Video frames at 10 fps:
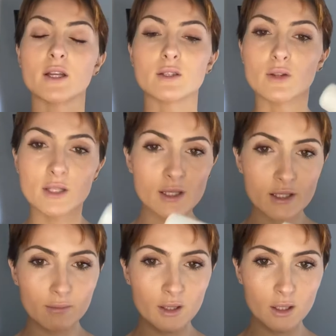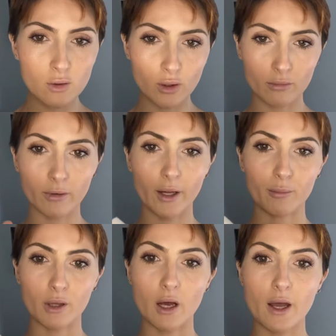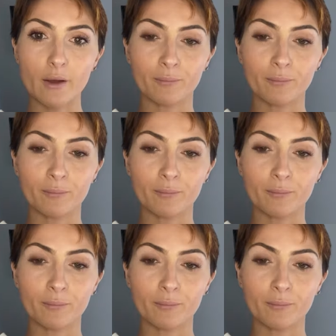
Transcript: So this is something that you can reapply.